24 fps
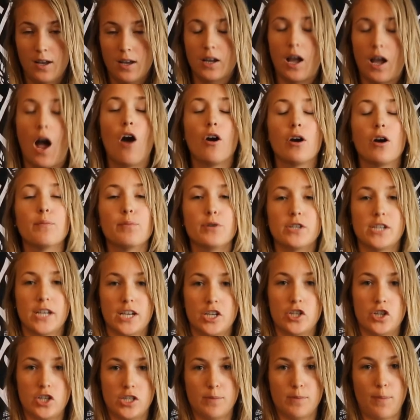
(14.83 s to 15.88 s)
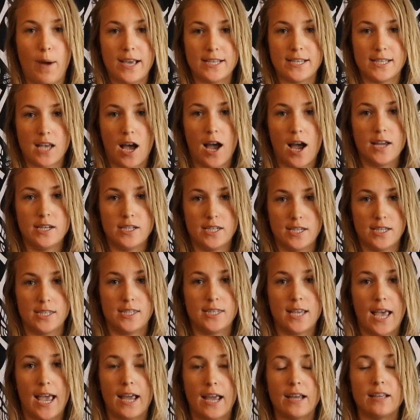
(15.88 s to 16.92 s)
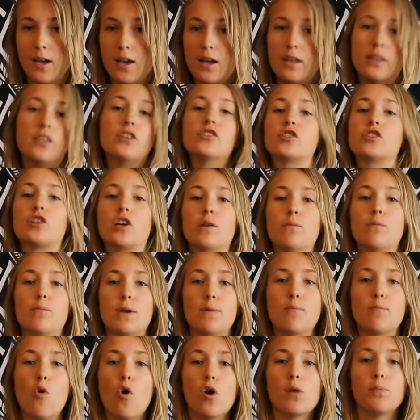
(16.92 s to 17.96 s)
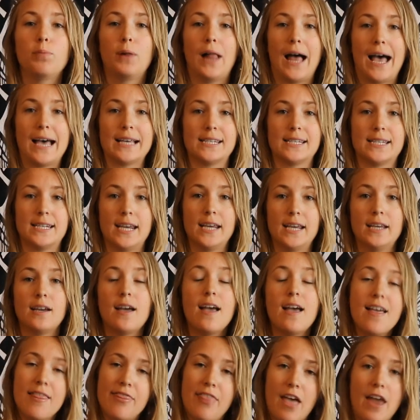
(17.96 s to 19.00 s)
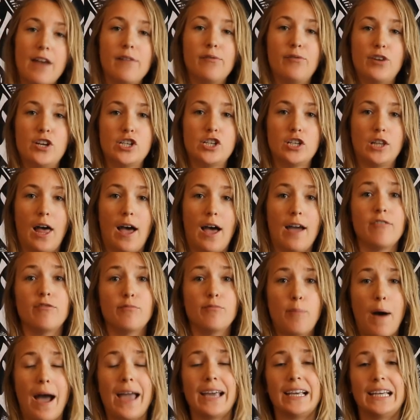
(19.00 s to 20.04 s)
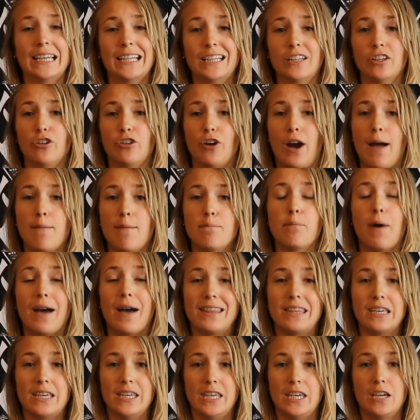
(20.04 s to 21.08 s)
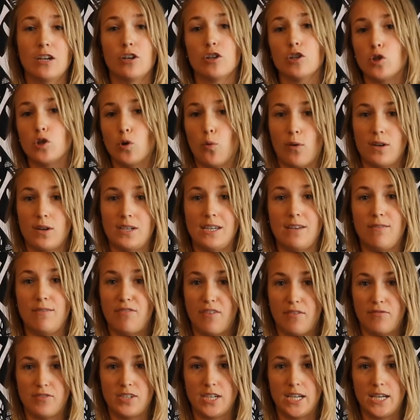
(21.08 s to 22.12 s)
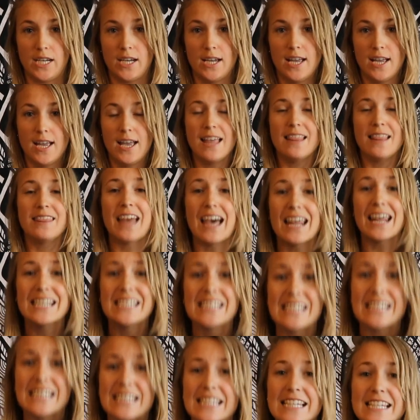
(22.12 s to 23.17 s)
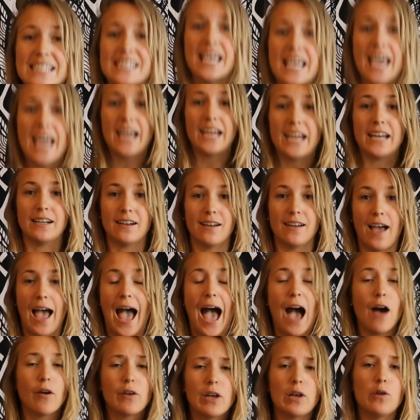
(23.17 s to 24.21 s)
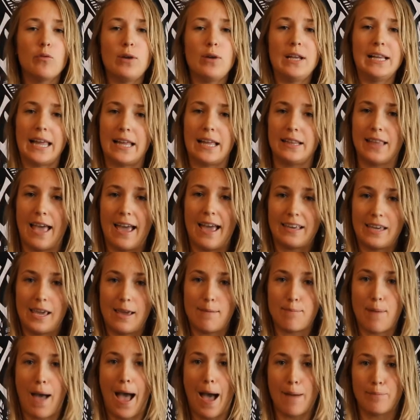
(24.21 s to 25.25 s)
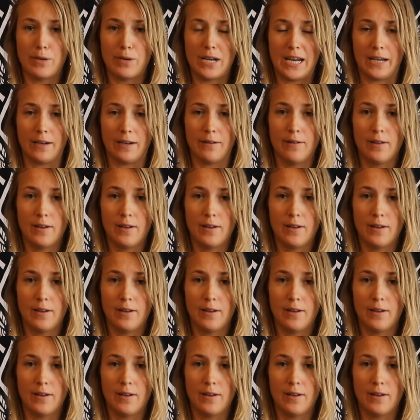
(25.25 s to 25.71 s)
Current predictions by scientists say there's going to be more plastic than fish life by kilogram by the year 2050. That is insane. How can we let that keep happening?